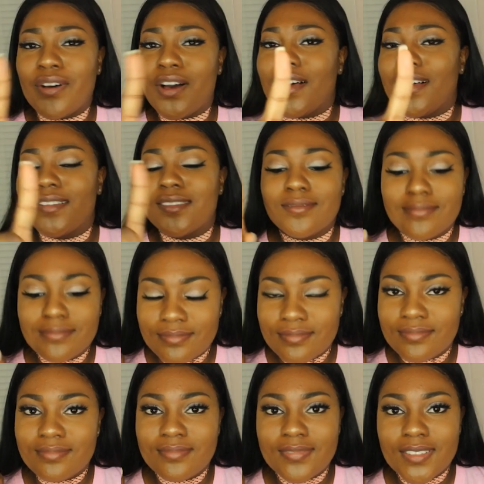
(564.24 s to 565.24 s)
all,
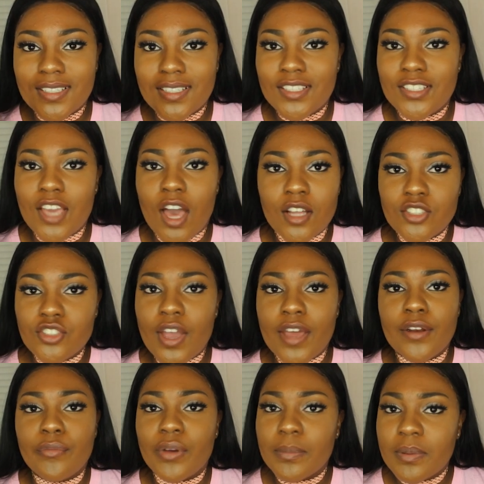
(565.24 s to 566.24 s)
y'all
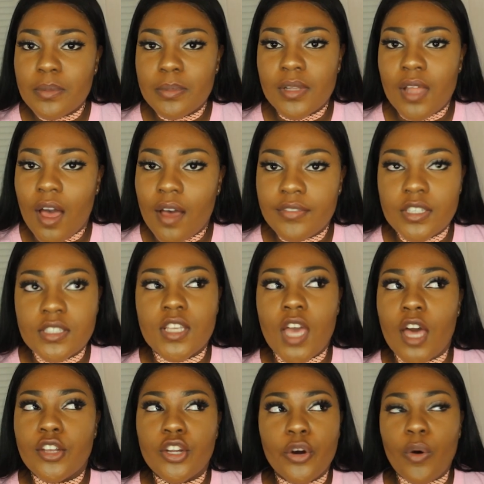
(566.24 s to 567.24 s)
trying to rip people off because
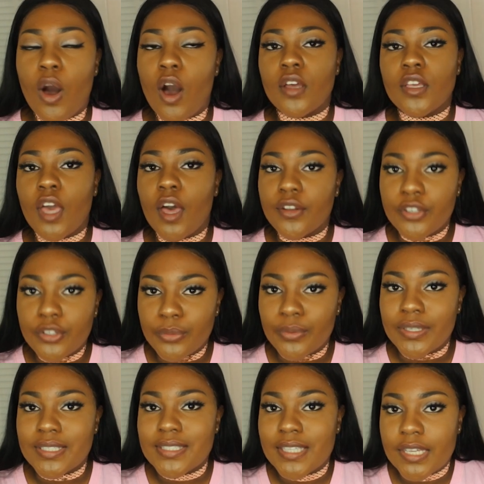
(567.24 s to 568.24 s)
y'all know all y'all do
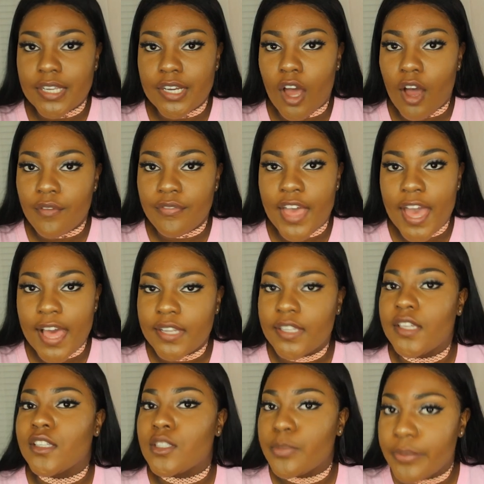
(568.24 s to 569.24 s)
is get it off of
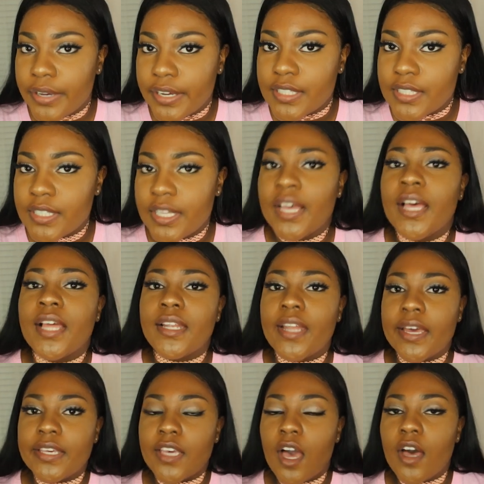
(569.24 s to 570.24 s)
AliExpress
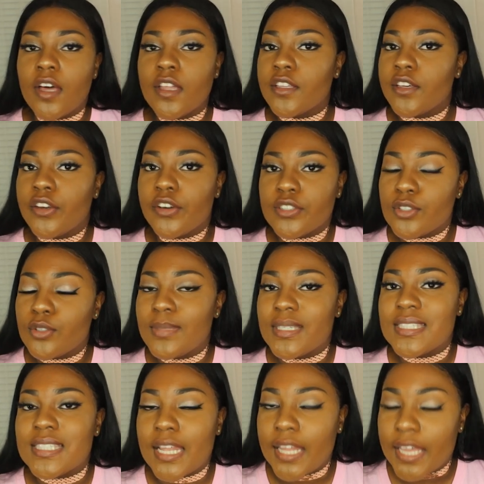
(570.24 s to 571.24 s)
like y'all other girls who
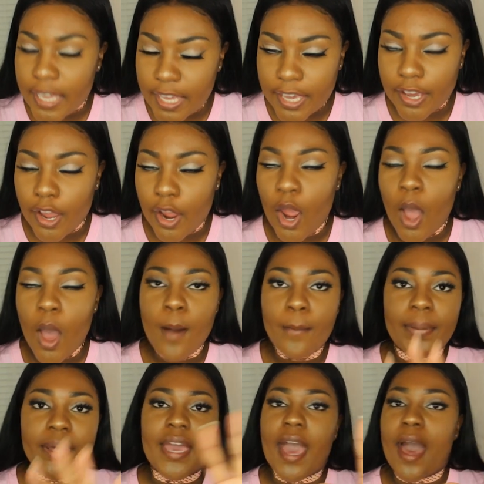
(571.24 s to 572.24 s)
be selling hair
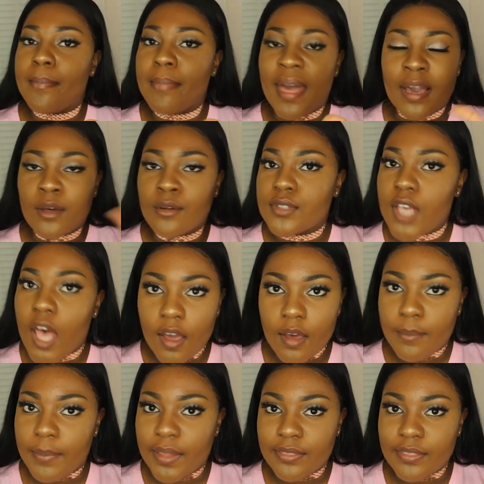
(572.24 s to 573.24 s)
but I'm not gonna talk
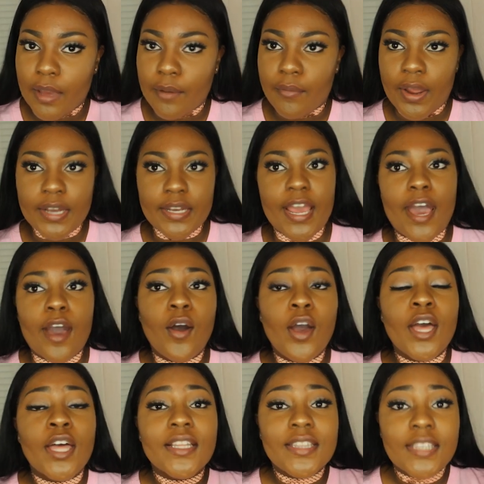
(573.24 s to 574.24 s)
about that right now
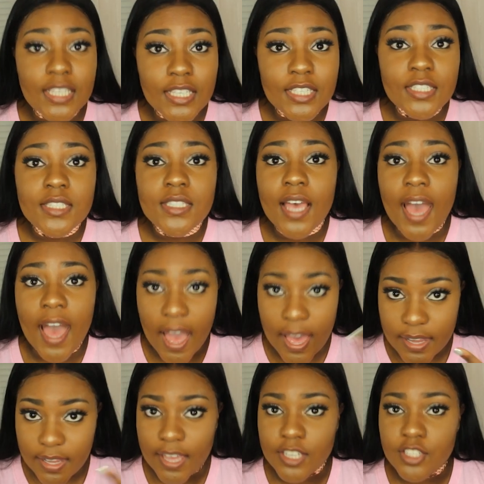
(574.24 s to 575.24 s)
these
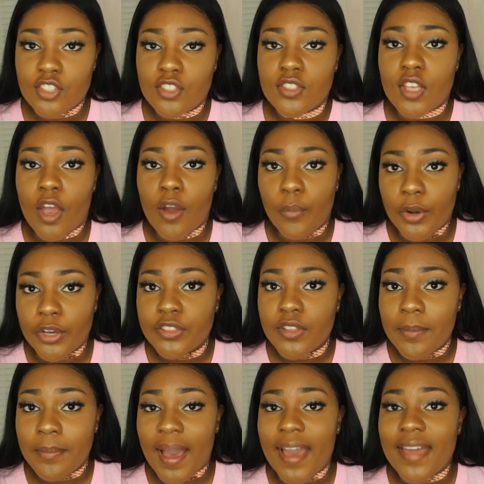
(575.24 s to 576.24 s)
eyelashes are worth
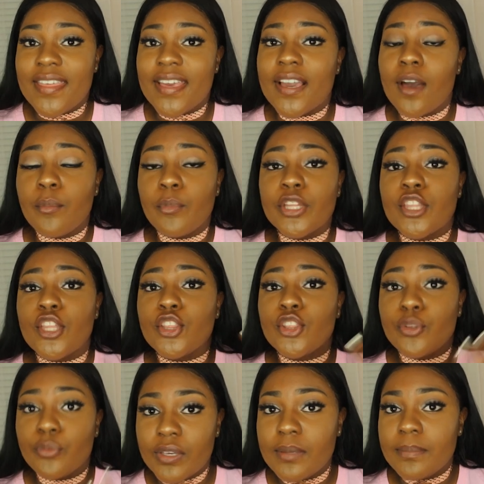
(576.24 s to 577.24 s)
the buy they come with
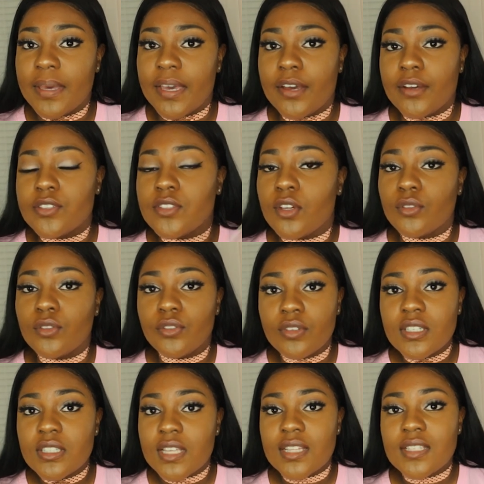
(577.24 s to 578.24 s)
three pairs so
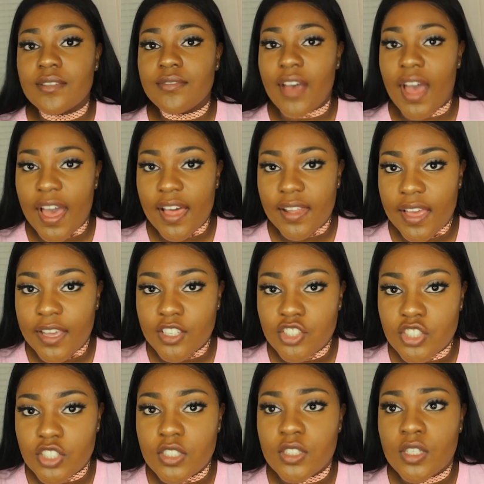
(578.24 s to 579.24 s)
three sets of
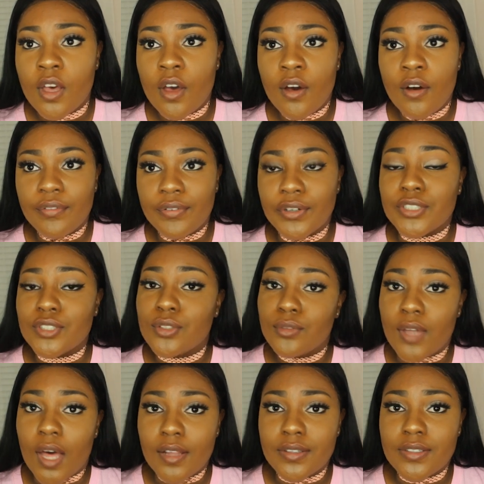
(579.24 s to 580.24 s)
eyelashes for
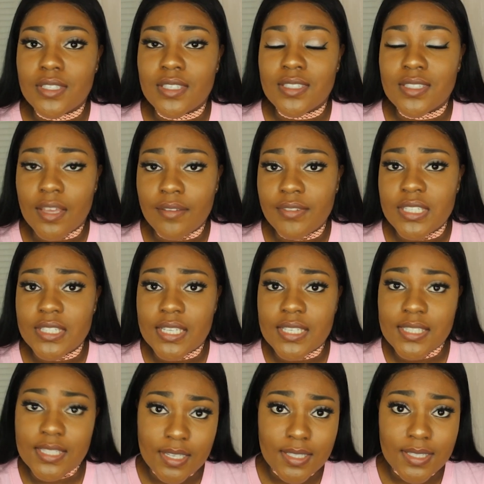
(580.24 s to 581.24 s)
two dollars and
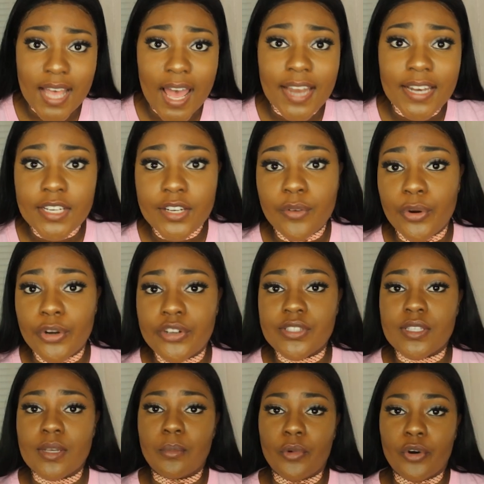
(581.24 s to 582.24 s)
76 cents I need to order
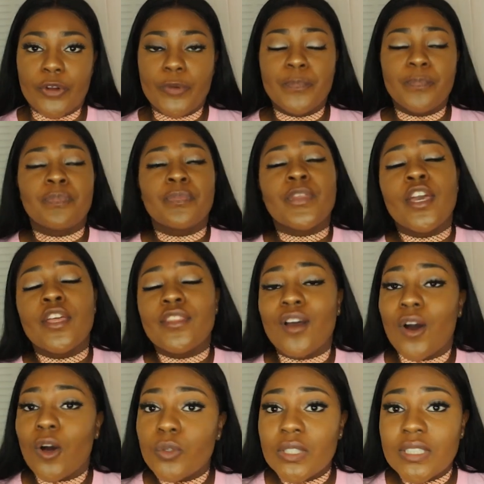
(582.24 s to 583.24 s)
some more
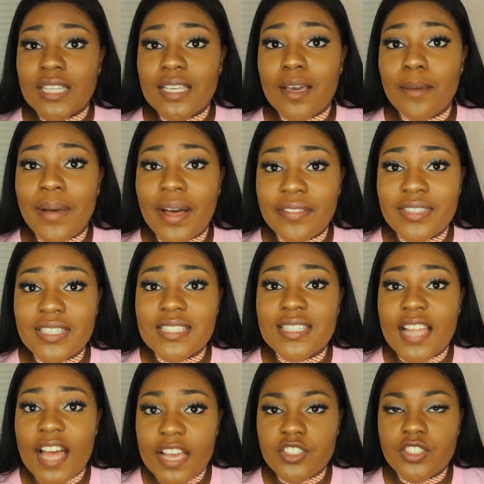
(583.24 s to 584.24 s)
the only thing about these
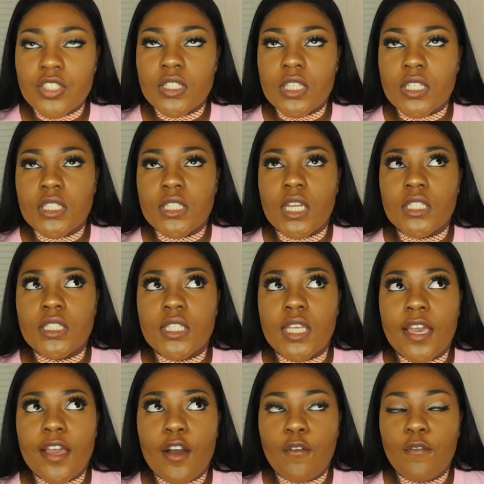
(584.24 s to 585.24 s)
lashes is they
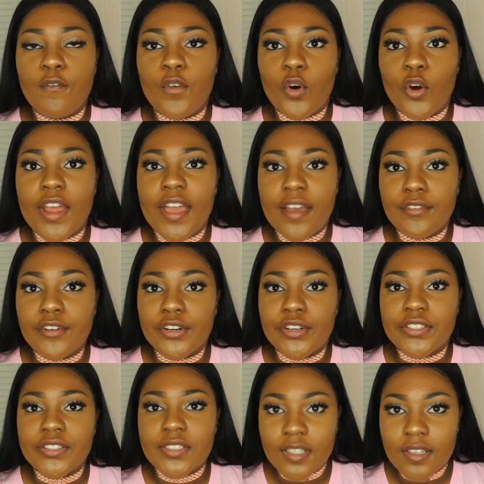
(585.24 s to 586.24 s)
take
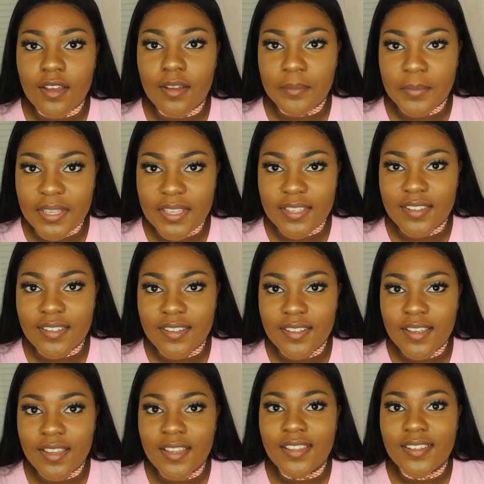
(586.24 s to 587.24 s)
forever to come in
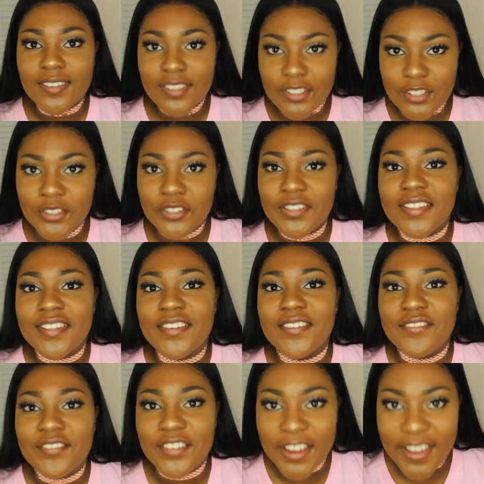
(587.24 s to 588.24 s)
literally
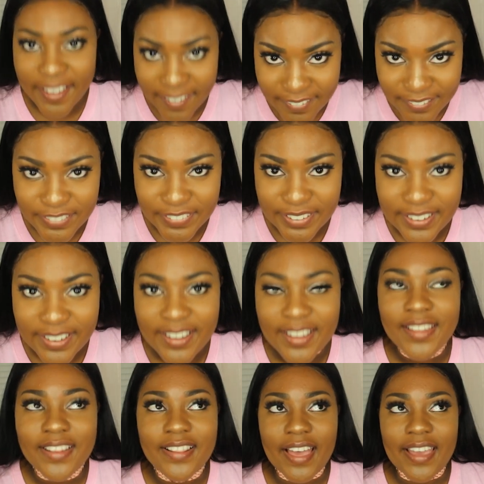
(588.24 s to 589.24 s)
forever.
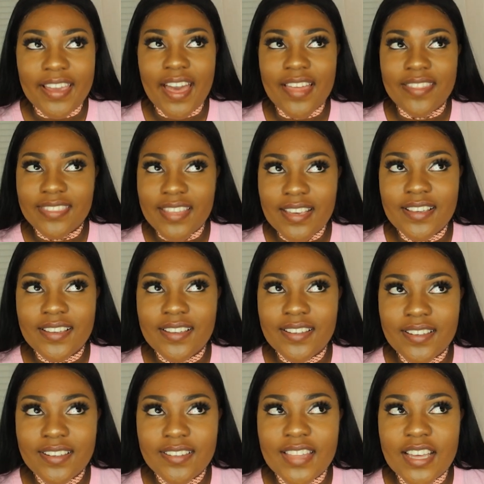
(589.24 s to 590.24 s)
Like I
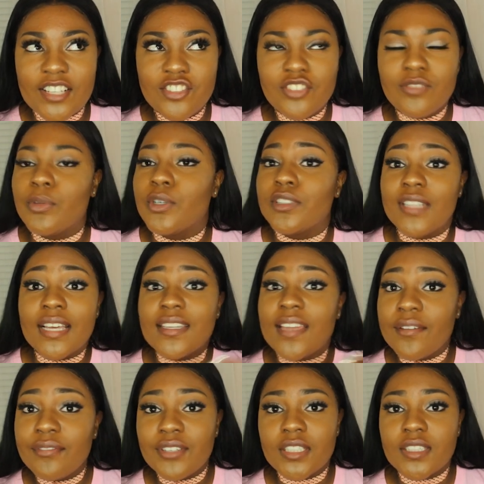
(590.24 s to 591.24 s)
think they well they
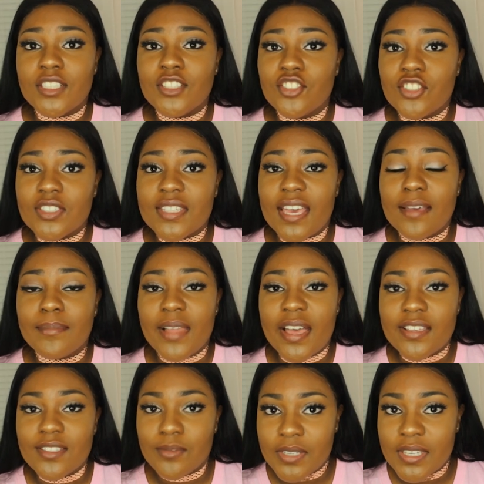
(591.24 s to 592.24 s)
definitely just came
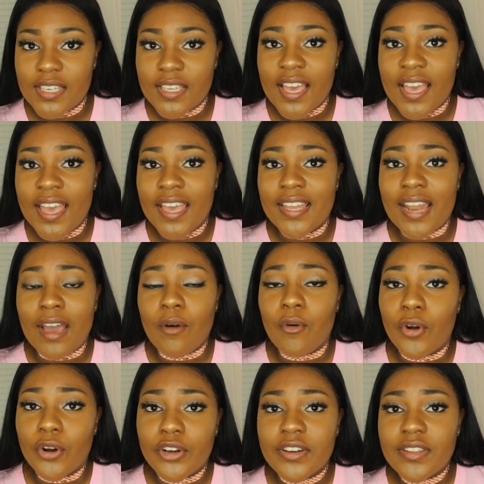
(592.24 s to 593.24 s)
last week and I
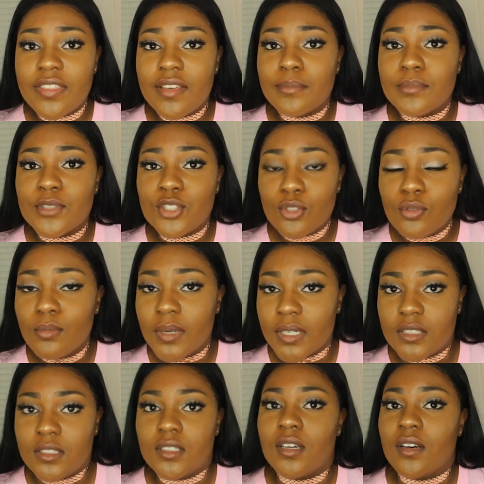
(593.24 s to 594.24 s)
ordered them 2
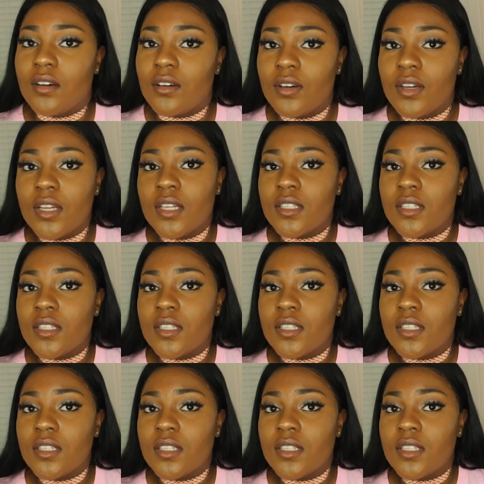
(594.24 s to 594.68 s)
months ago.